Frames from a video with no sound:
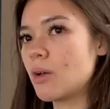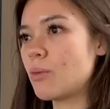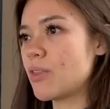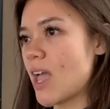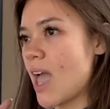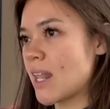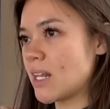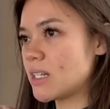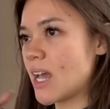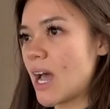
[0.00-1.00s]
with
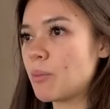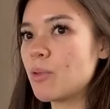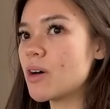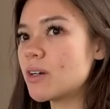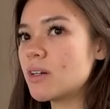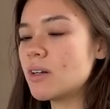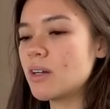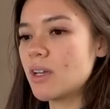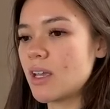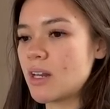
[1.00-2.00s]
any tap water
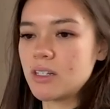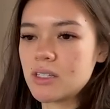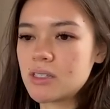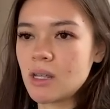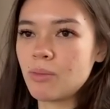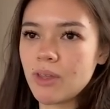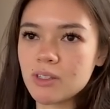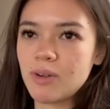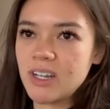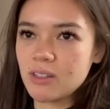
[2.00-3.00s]
and it's the same thing as
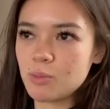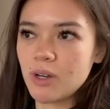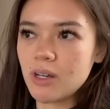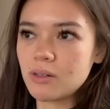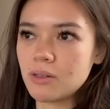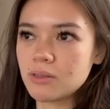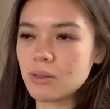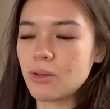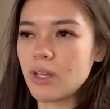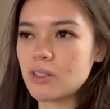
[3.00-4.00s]
buying this bottle.
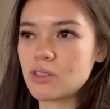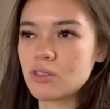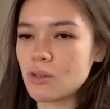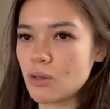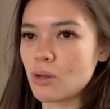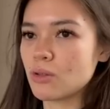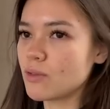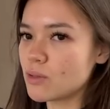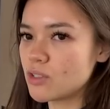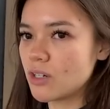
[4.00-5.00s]
So like, just so you know in the
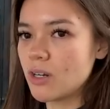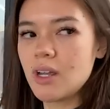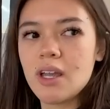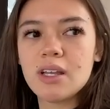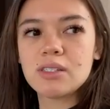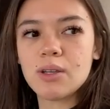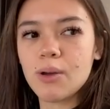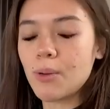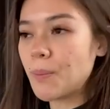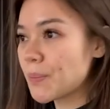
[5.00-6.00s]
future.
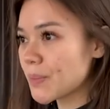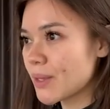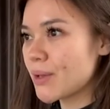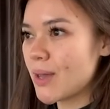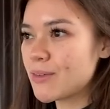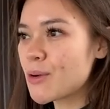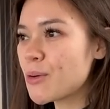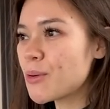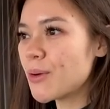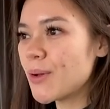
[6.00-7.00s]
So kind of
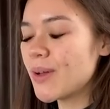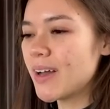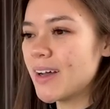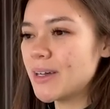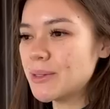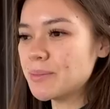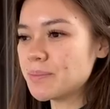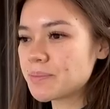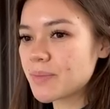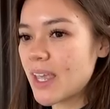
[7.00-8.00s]
cool. Um,
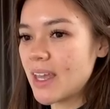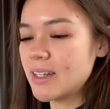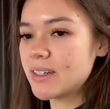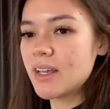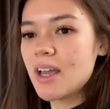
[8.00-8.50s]
and